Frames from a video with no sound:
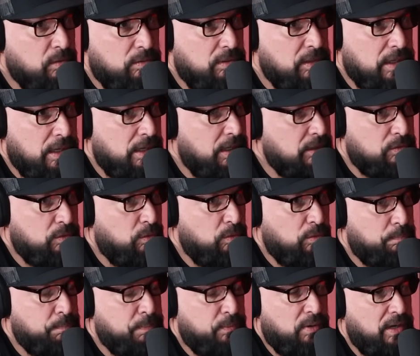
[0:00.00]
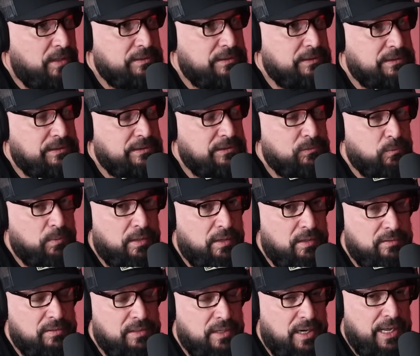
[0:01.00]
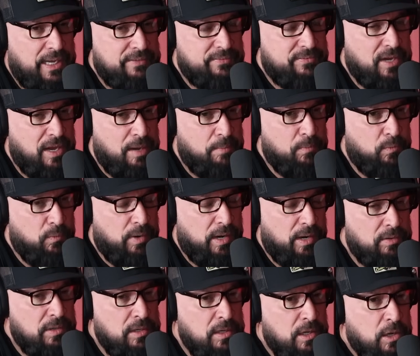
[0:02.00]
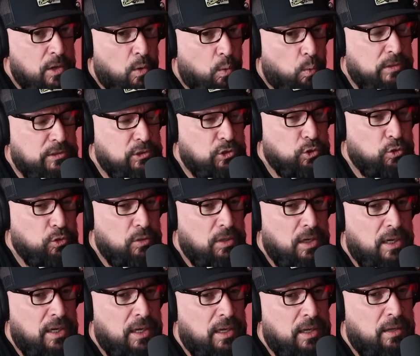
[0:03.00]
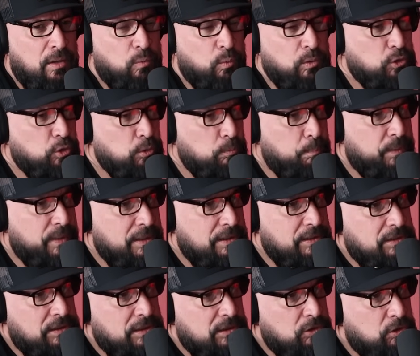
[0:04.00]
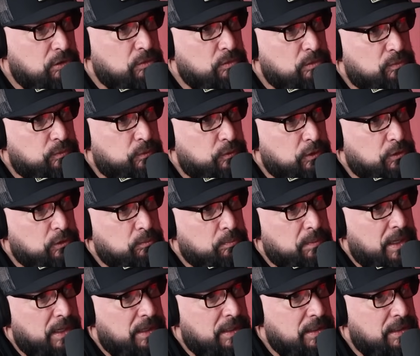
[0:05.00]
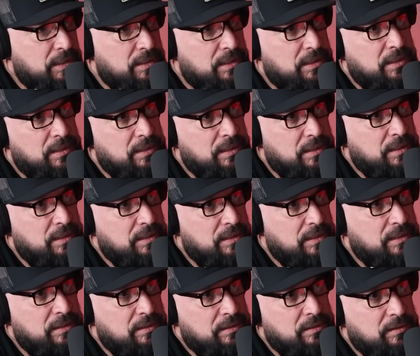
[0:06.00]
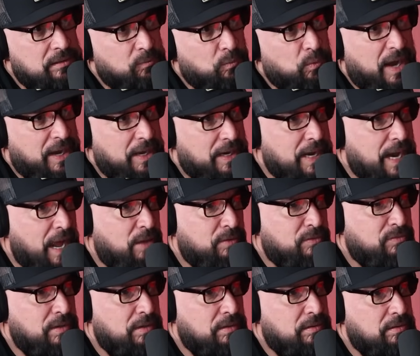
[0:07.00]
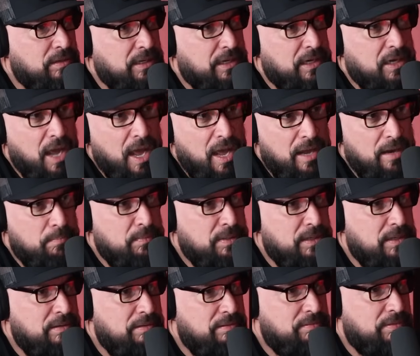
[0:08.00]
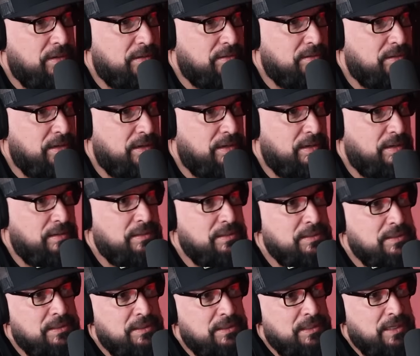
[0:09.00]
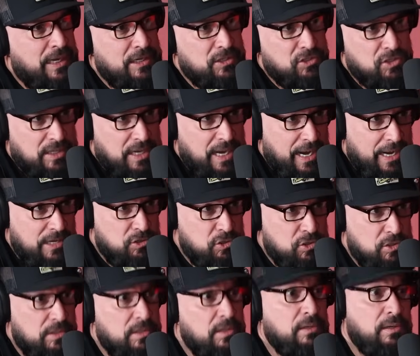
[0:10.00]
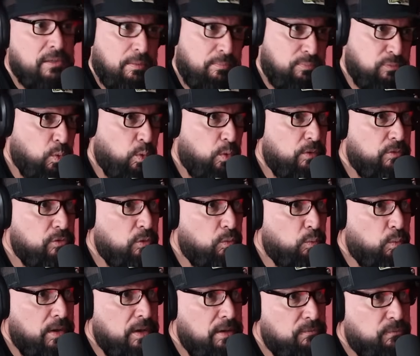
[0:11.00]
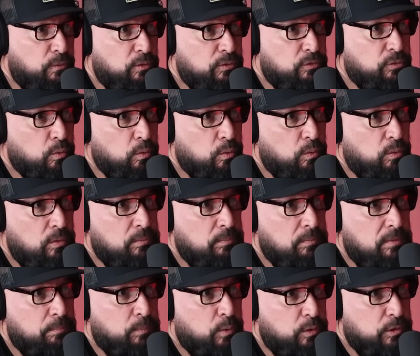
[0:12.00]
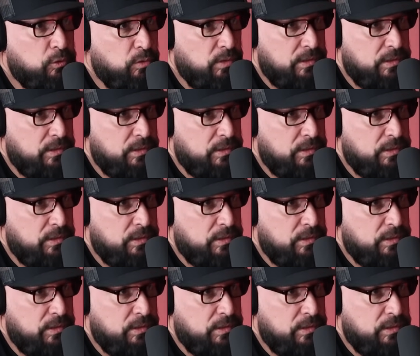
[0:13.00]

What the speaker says: the whole electoral process as well. The last time around, what's your biggest issue for you, man? In right now, is it the economy? Is it education? Of course, you're running for school board